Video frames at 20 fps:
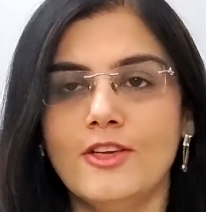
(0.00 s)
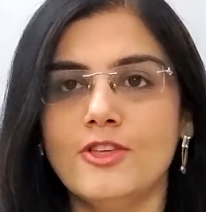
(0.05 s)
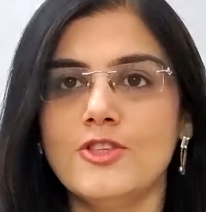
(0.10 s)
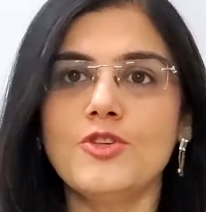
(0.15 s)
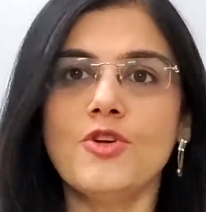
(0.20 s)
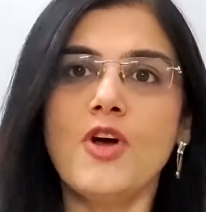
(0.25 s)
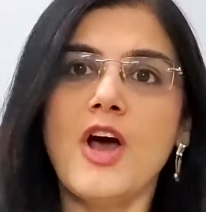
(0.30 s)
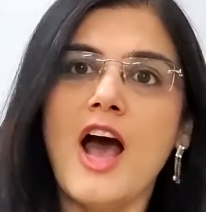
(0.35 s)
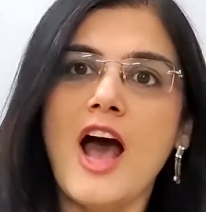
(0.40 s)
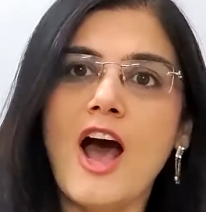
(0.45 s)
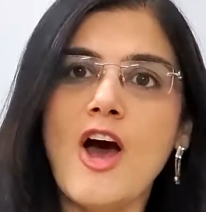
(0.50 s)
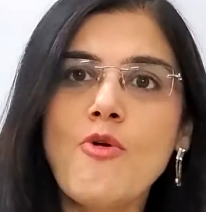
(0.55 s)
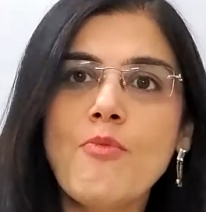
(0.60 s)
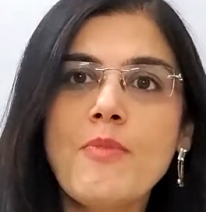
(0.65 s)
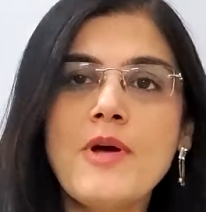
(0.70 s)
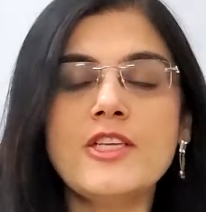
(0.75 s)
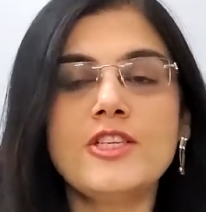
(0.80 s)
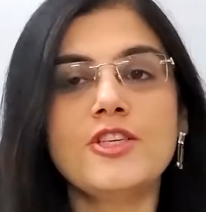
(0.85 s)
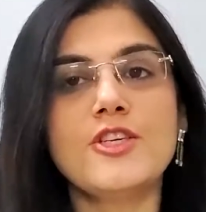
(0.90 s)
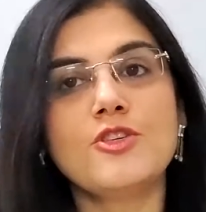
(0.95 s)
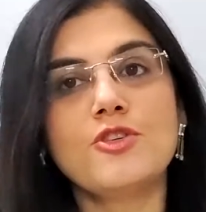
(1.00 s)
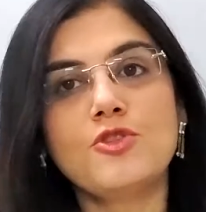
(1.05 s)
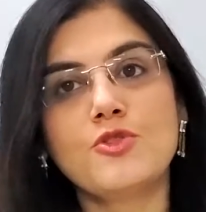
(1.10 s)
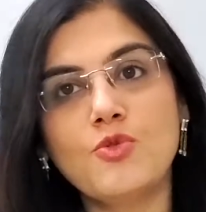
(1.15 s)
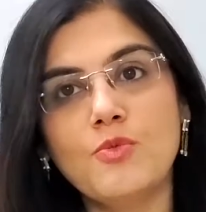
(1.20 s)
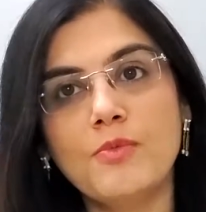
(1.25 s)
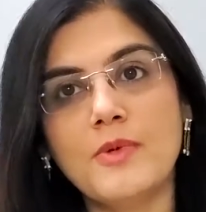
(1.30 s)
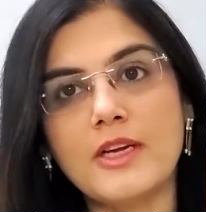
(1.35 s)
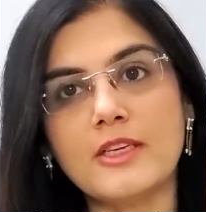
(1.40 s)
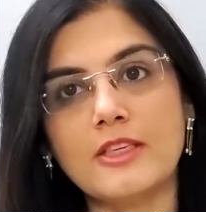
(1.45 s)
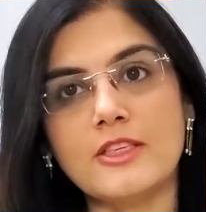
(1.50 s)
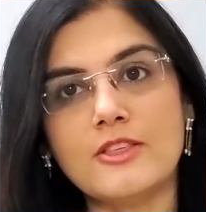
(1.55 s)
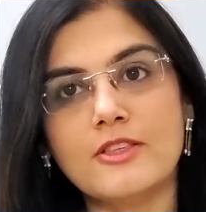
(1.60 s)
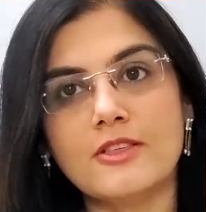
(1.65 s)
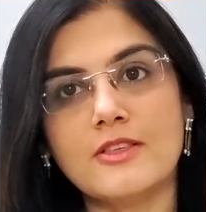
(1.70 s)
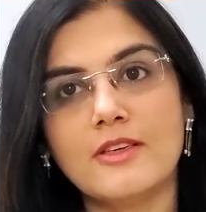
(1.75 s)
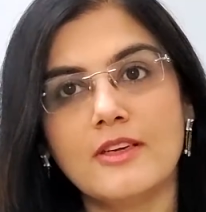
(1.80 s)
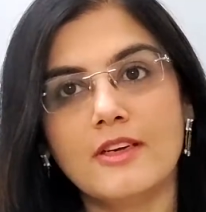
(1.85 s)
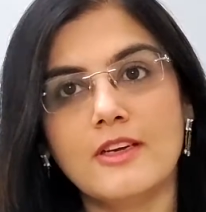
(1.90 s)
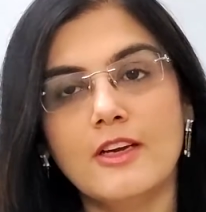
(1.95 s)
So how much is too much?
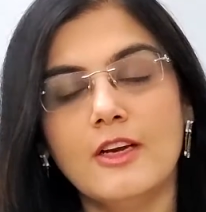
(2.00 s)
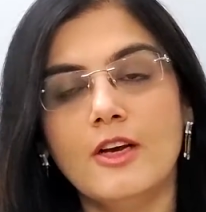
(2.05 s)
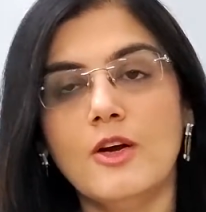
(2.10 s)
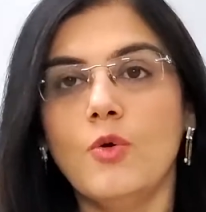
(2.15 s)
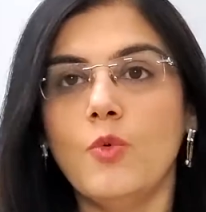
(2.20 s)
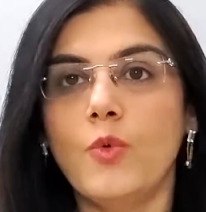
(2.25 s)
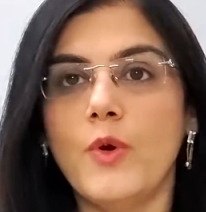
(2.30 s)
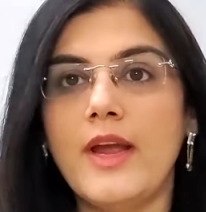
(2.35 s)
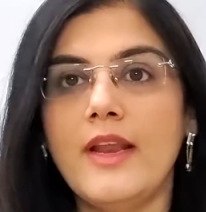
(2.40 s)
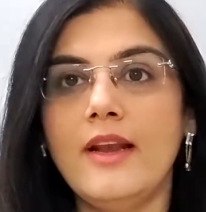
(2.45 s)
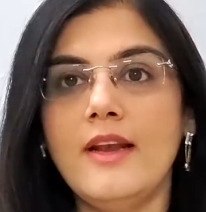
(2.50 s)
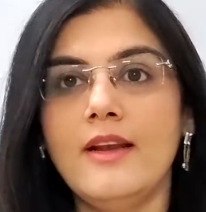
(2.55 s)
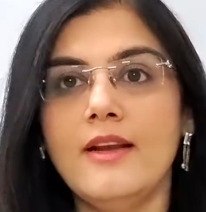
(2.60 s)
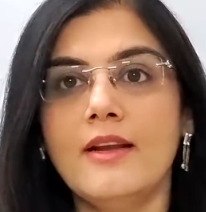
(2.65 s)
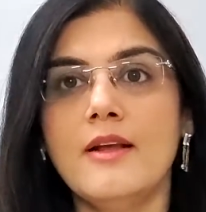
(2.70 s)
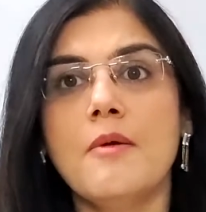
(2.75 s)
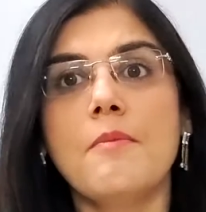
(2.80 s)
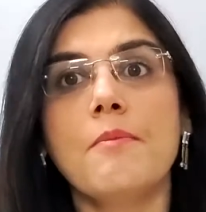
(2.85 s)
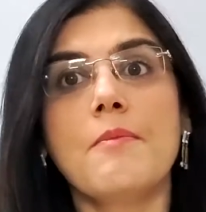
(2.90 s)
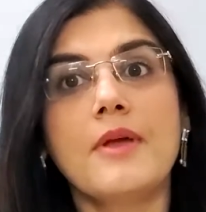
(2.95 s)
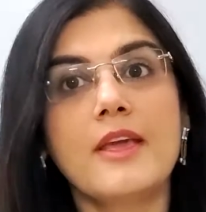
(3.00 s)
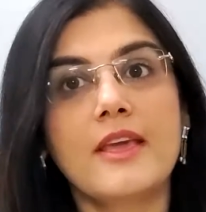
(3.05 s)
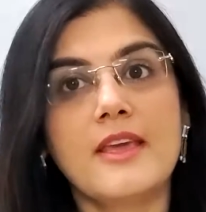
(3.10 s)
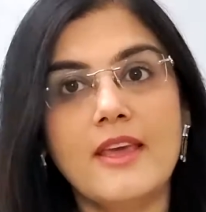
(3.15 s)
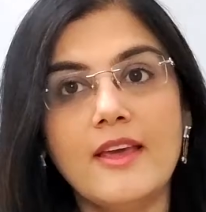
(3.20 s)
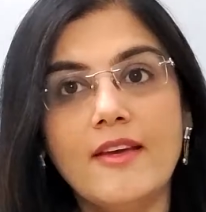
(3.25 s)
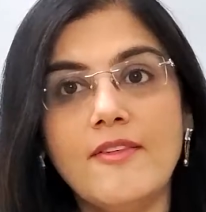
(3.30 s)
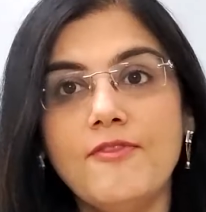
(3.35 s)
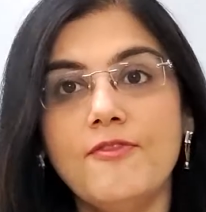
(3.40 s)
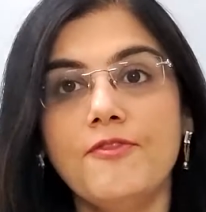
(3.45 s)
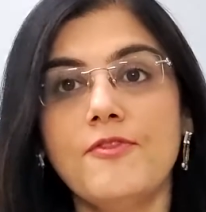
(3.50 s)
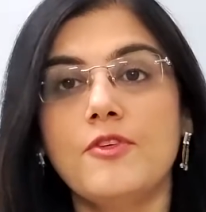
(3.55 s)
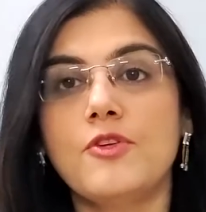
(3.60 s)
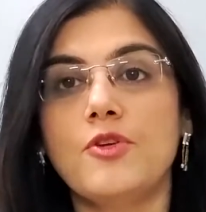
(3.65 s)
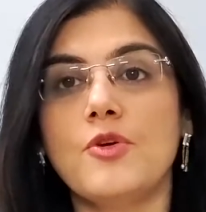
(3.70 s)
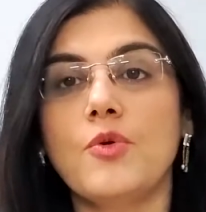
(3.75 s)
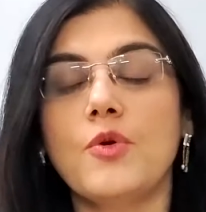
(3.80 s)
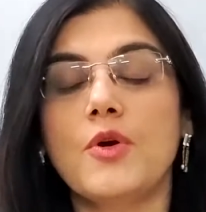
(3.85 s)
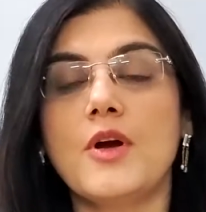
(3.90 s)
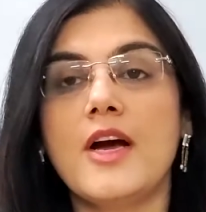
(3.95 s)
Well, give
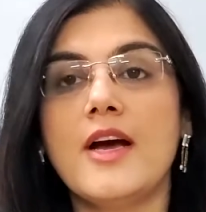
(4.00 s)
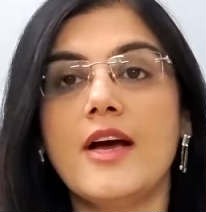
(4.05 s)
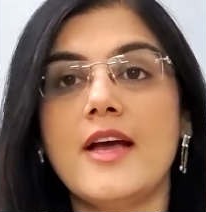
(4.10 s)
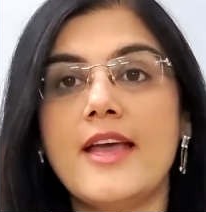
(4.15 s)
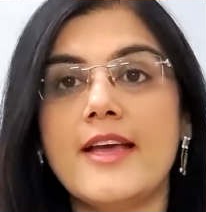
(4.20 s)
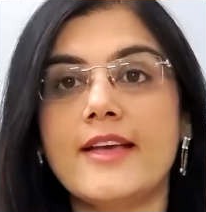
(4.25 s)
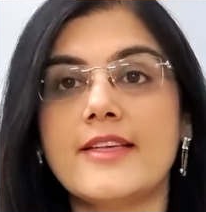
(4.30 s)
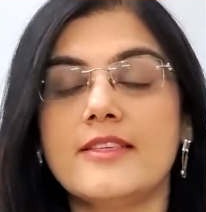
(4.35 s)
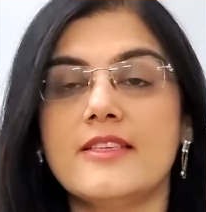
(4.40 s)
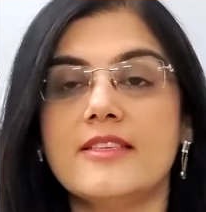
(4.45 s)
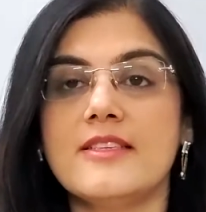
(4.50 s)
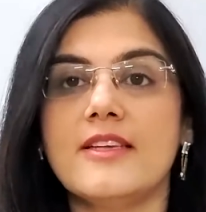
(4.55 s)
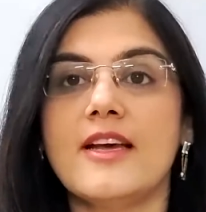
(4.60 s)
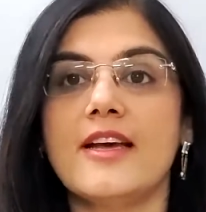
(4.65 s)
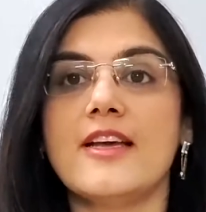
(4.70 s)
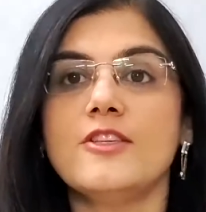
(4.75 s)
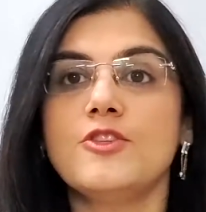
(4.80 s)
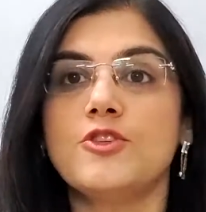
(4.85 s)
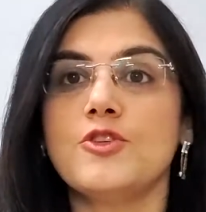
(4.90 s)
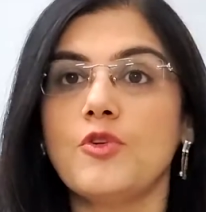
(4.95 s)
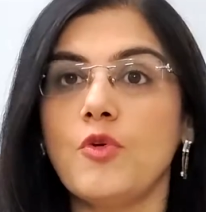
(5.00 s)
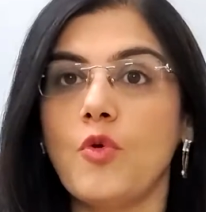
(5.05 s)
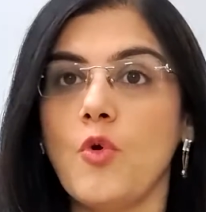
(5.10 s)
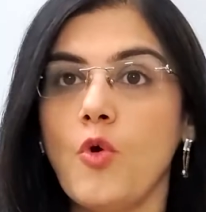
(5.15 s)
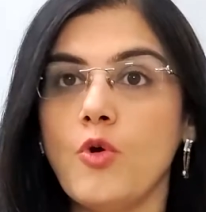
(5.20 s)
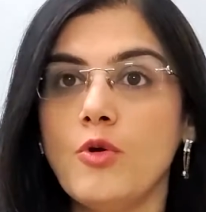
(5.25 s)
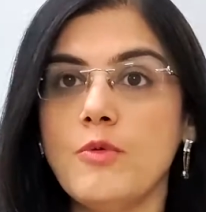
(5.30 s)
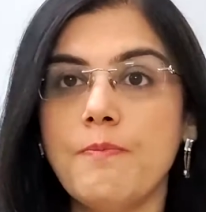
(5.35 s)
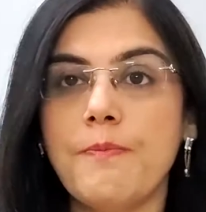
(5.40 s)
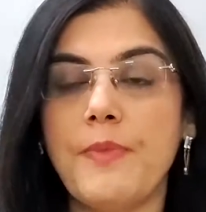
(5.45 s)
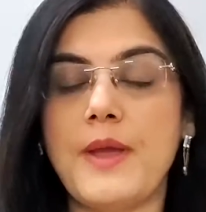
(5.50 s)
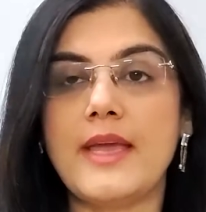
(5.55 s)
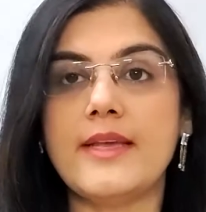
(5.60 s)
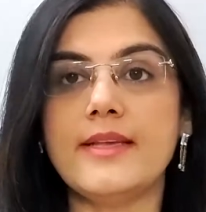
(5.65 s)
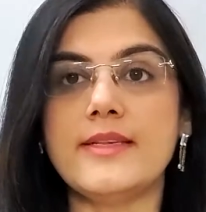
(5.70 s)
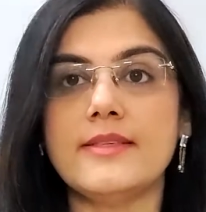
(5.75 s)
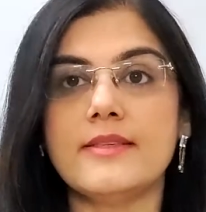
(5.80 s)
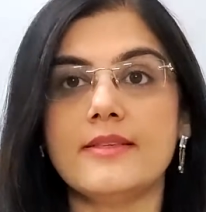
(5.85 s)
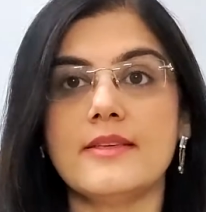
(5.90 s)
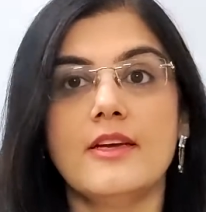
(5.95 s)
yoga exercise your own
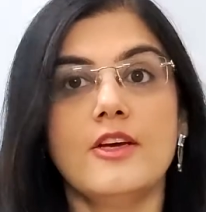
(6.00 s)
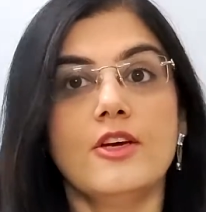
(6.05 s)
pace.